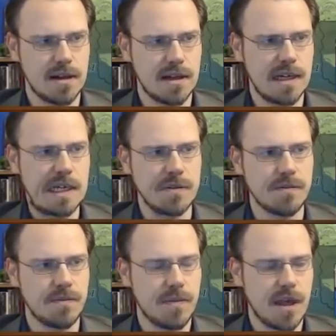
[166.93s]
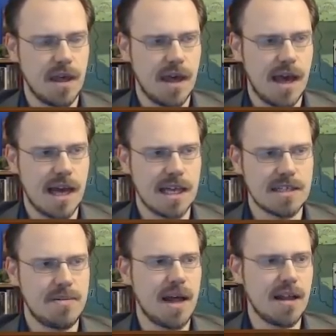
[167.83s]
I don't know. Against
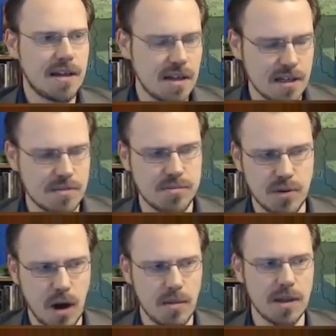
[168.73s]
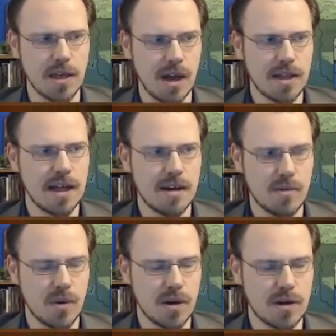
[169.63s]
a Paladin it's probably not that
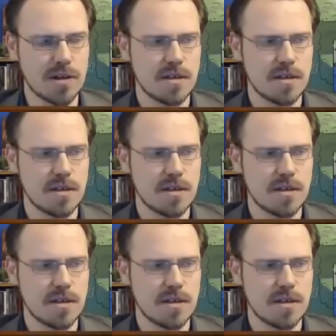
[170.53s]
important.